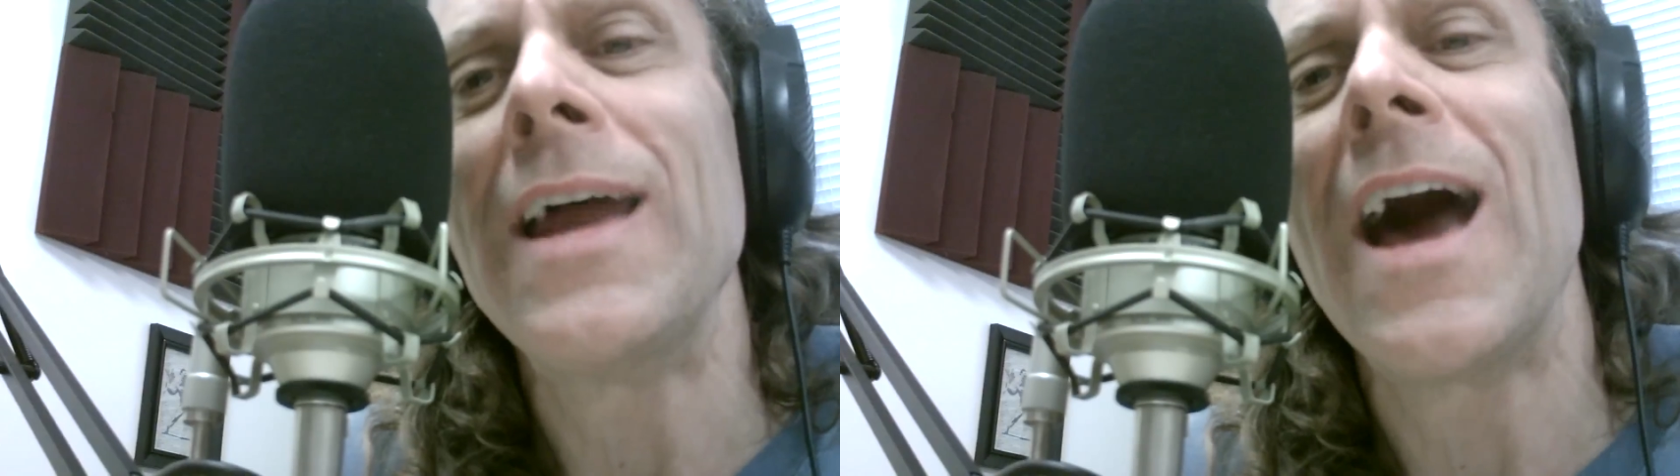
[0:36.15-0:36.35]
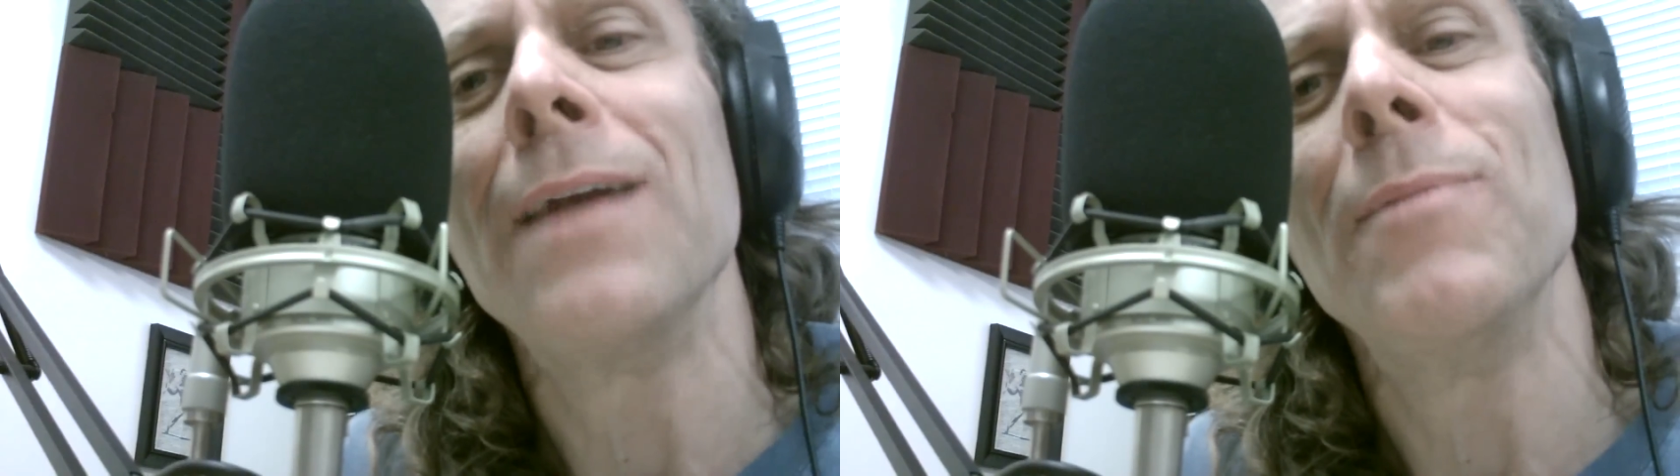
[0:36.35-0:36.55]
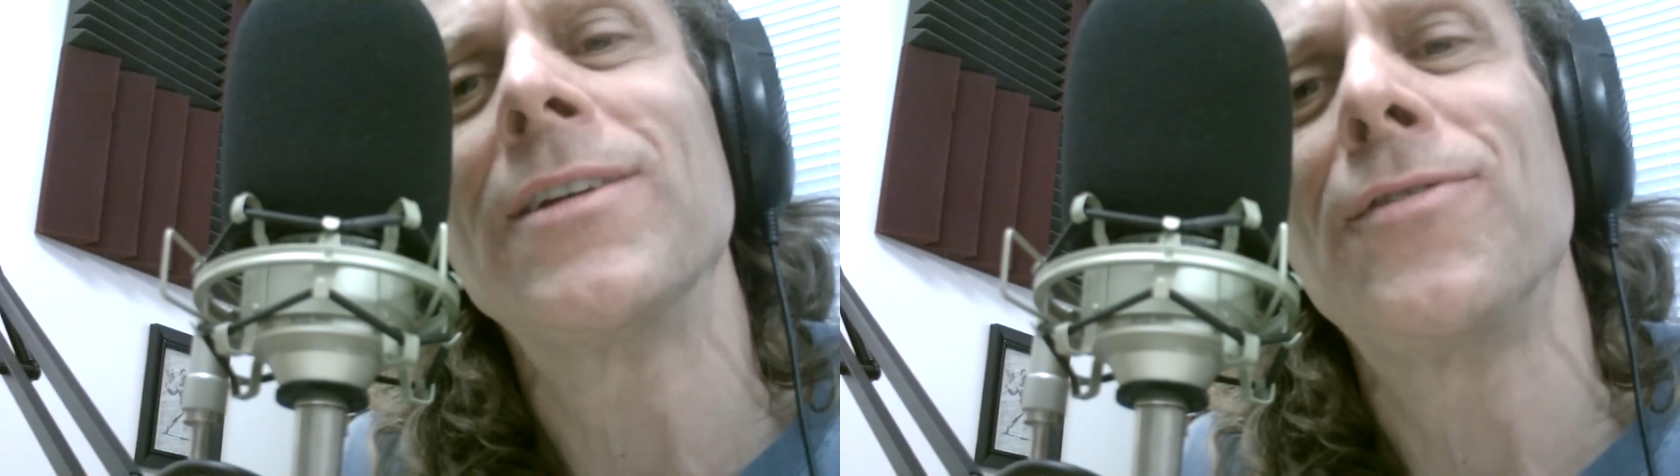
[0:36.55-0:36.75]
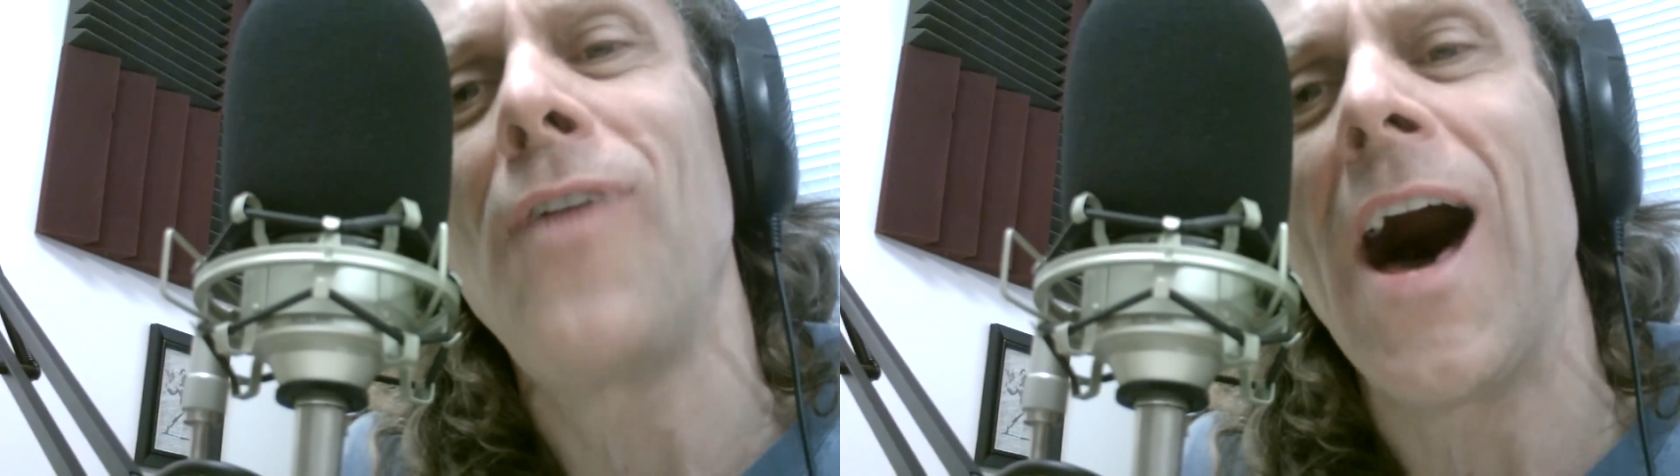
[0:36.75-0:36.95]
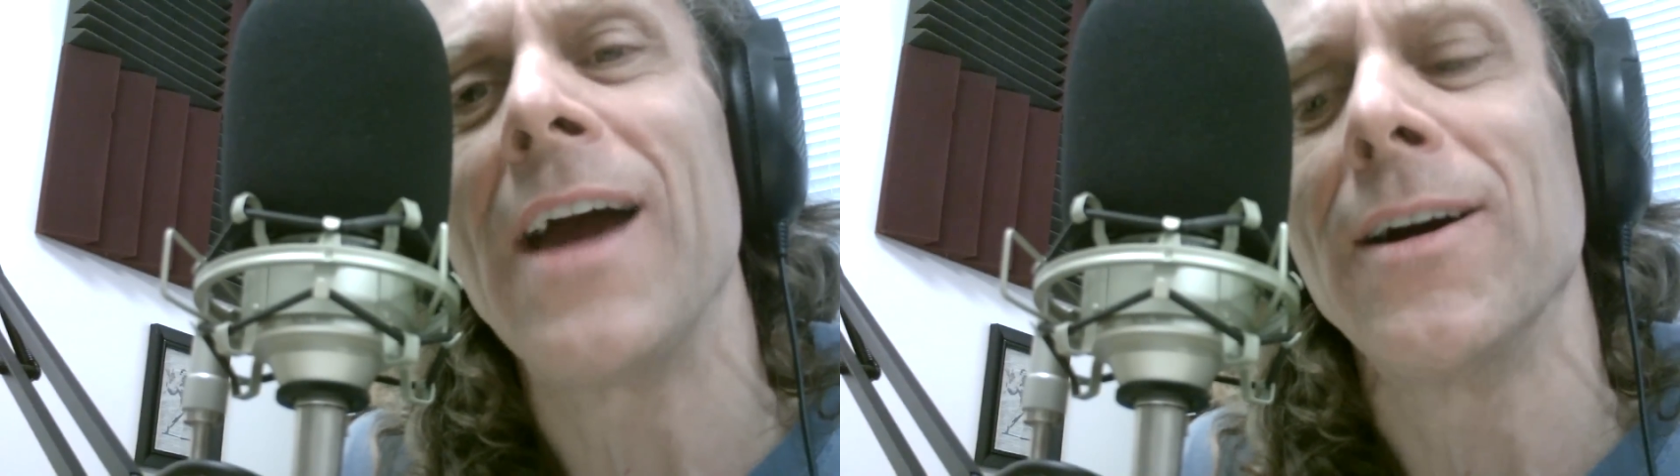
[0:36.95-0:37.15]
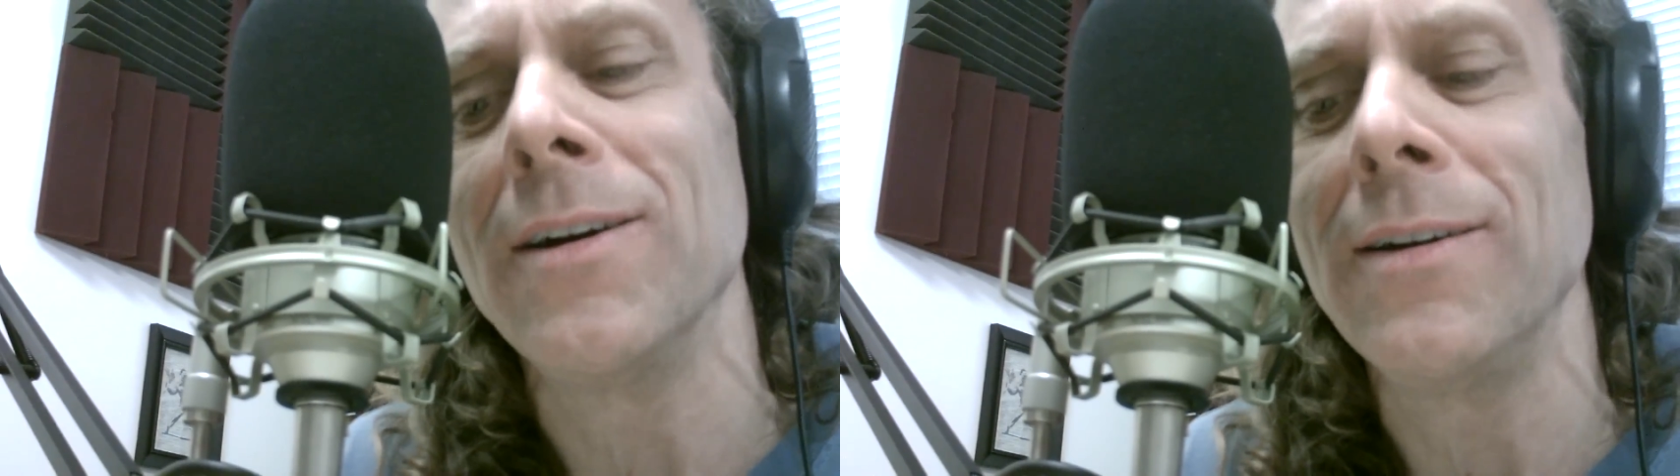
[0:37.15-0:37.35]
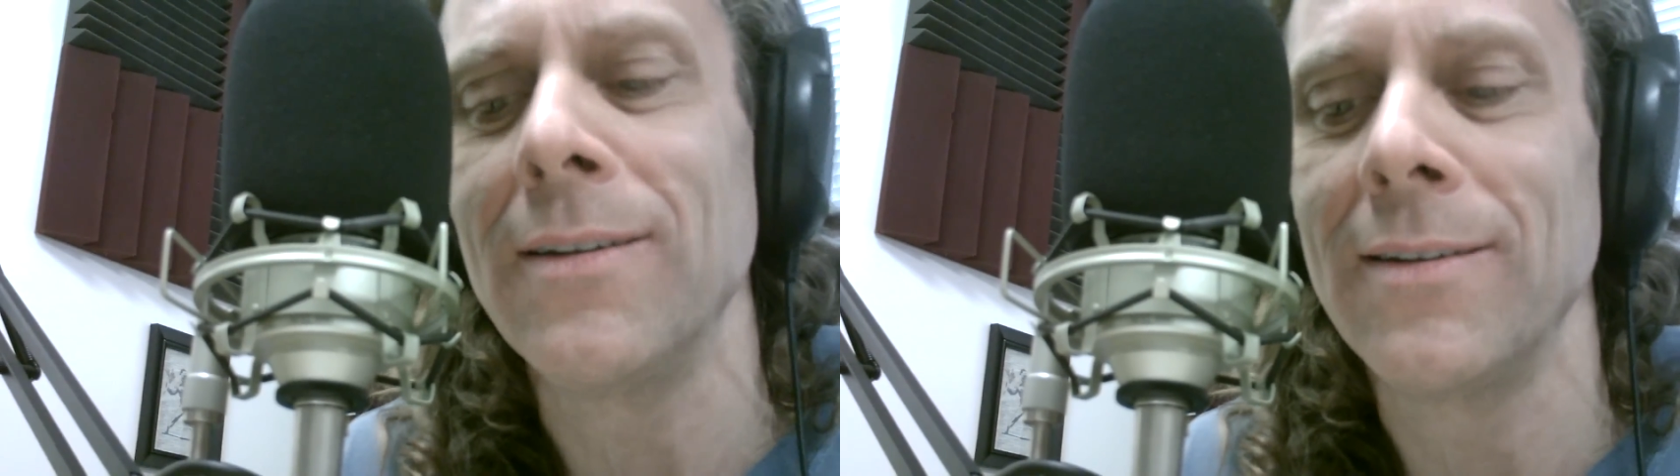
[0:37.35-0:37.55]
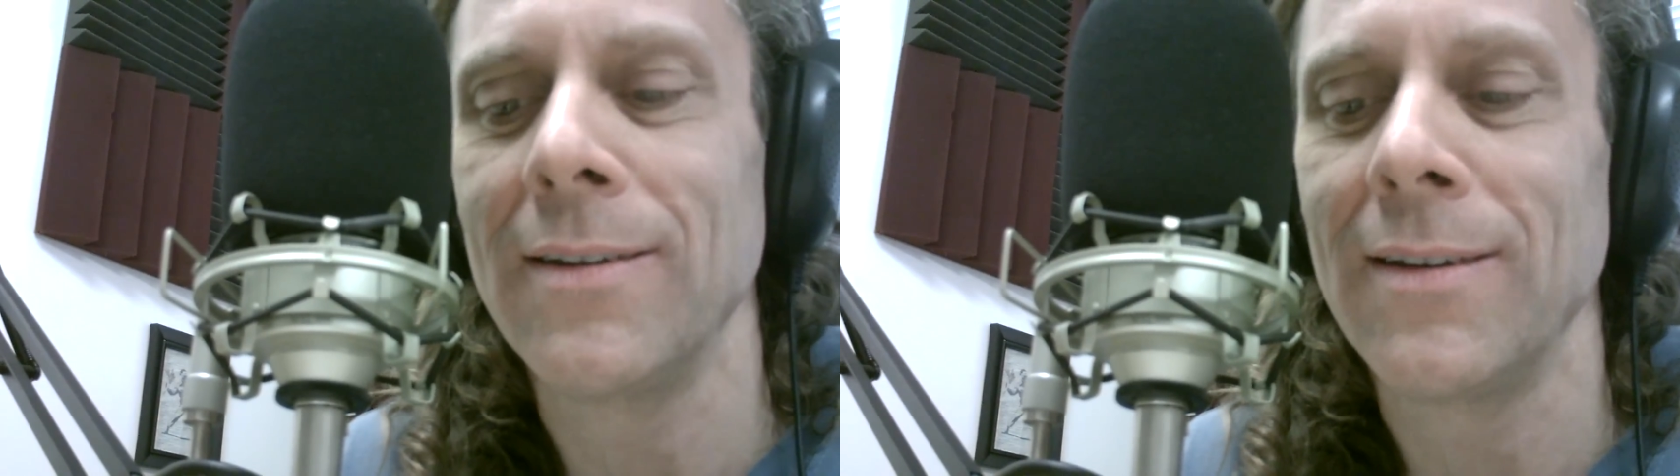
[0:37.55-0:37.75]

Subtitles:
they not misfire?